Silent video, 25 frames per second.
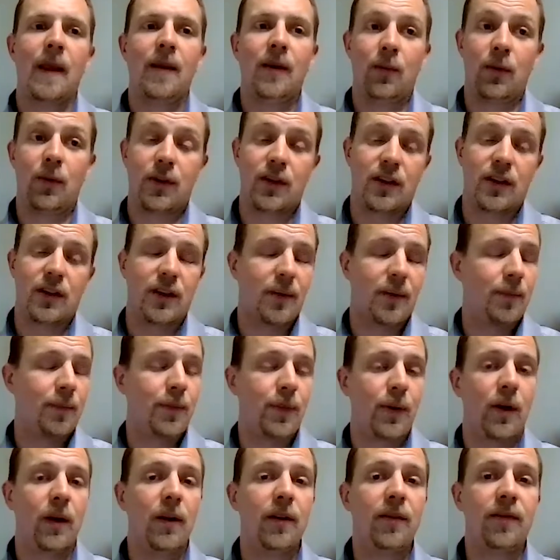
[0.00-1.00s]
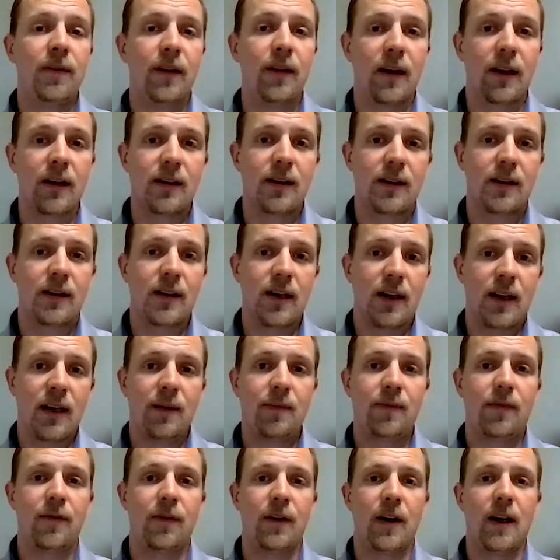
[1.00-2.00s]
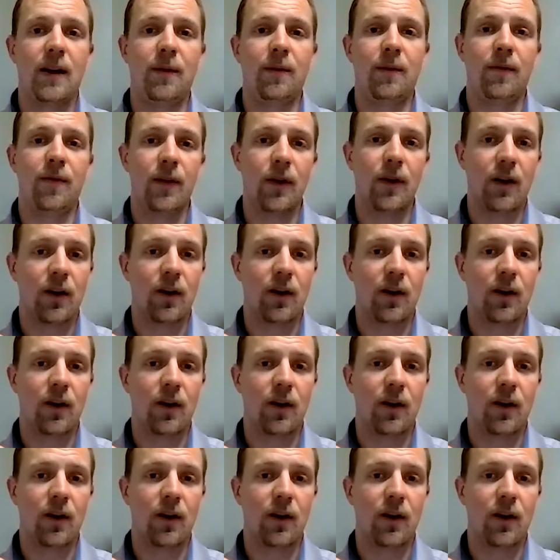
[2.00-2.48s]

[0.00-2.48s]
which is a perfect time frame for